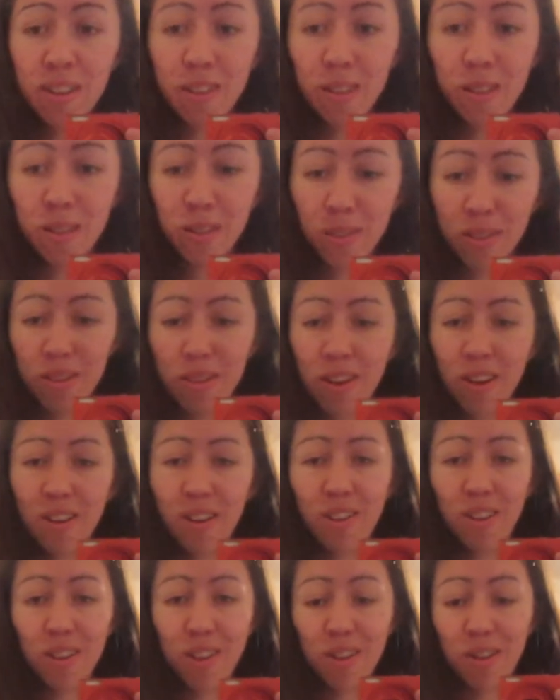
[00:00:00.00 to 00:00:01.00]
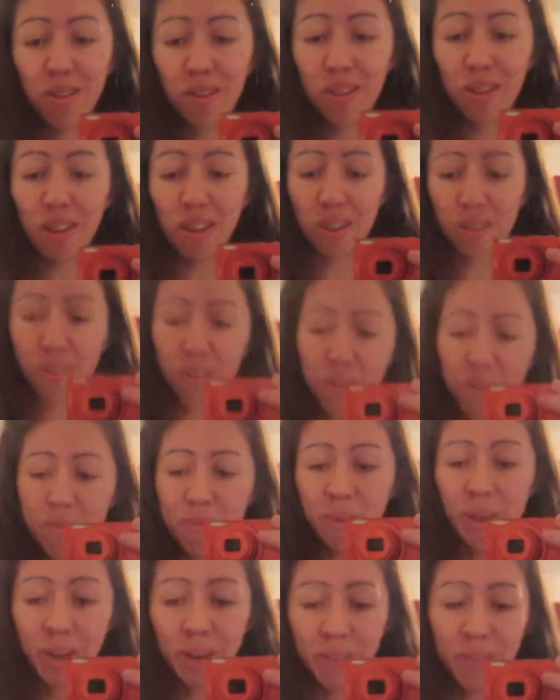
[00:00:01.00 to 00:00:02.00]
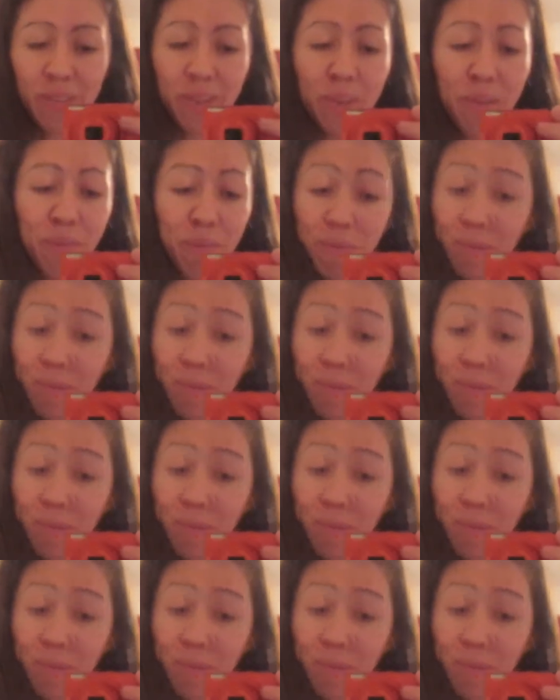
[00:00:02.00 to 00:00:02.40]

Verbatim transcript: So it's not until I do it that I'll know how to feel.